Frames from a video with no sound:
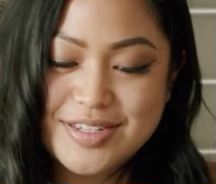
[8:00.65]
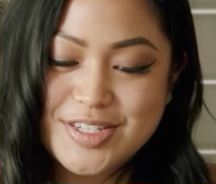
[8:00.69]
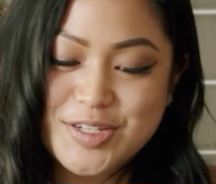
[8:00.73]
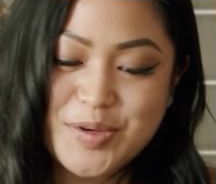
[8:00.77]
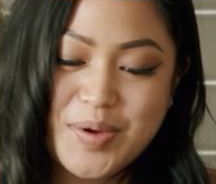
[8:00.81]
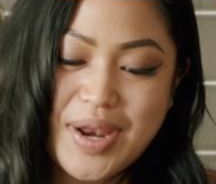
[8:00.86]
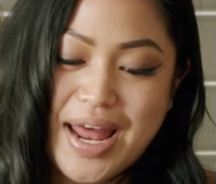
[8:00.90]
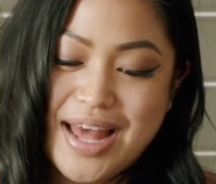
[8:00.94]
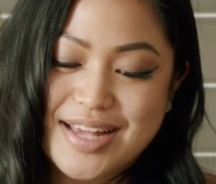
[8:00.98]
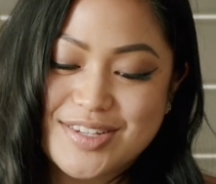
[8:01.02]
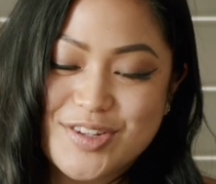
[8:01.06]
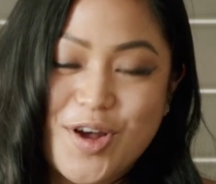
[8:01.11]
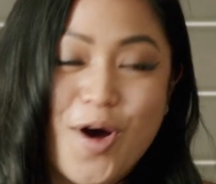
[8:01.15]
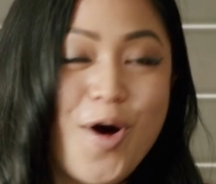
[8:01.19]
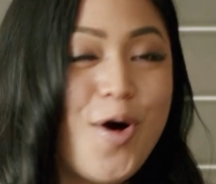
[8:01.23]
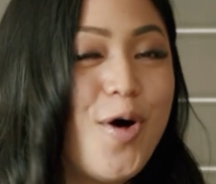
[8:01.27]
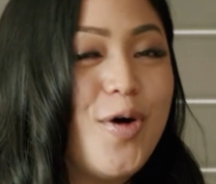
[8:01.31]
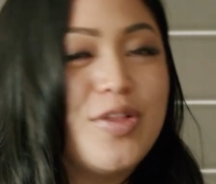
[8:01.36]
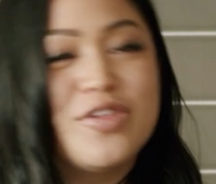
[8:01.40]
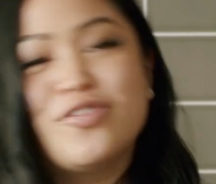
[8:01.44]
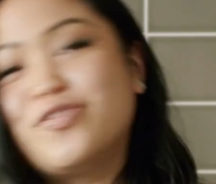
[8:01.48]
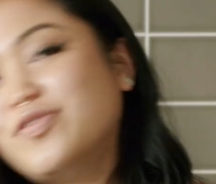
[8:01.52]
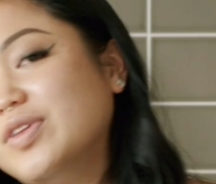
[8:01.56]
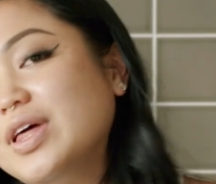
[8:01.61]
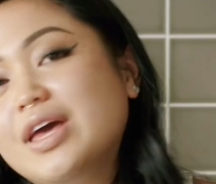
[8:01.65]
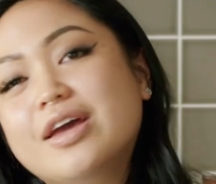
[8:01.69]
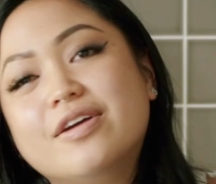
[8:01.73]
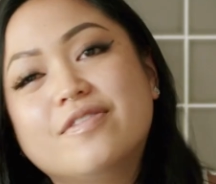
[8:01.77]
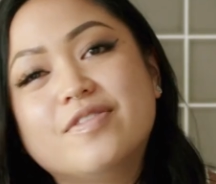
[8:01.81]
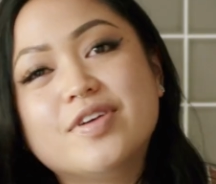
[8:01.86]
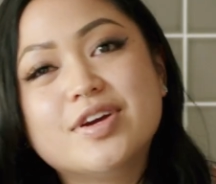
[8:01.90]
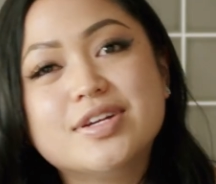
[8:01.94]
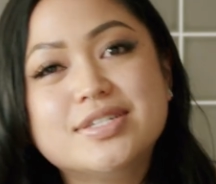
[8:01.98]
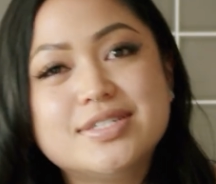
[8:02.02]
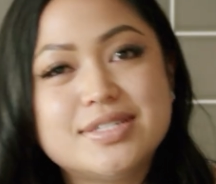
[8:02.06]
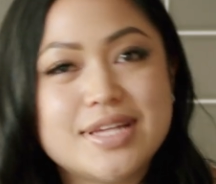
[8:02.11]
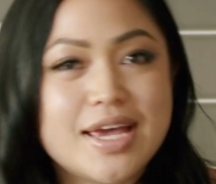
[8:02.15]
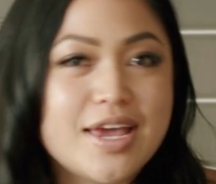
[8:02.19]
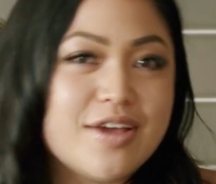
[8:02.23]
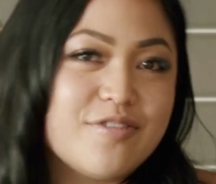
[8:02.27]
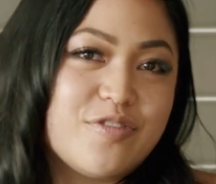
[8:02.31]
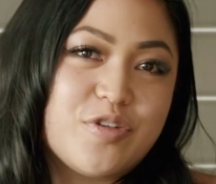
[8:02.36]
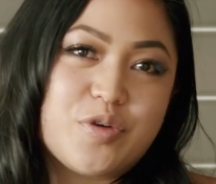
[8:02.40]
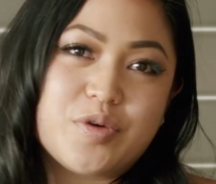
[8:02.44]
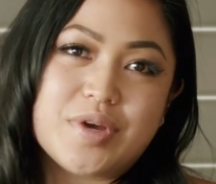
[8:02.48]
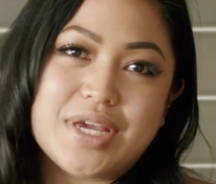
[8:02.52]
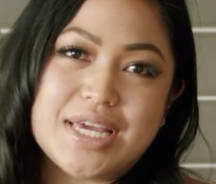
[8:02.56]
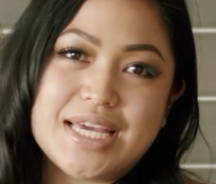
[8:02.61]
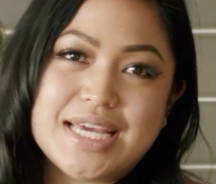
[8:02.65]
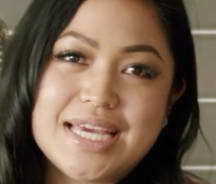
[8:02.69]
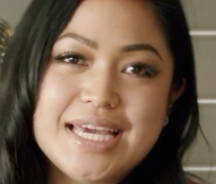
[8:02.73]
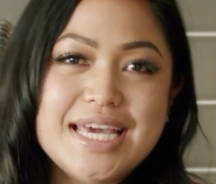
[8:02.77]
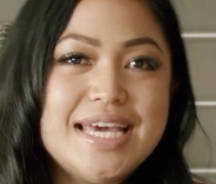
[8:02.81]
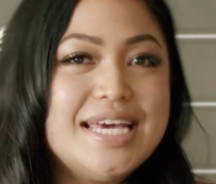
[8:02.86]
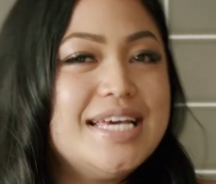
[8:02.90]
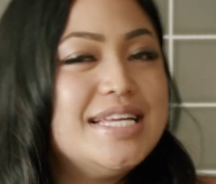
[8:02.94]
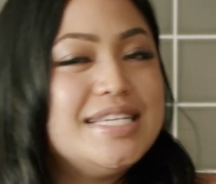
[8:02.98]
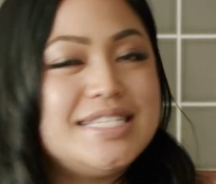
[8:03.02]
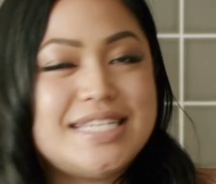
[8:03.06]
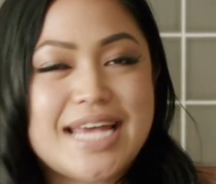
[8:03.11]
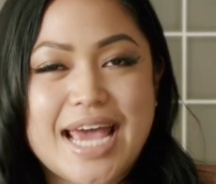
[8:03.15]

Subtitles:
So it has all the flavors, savory,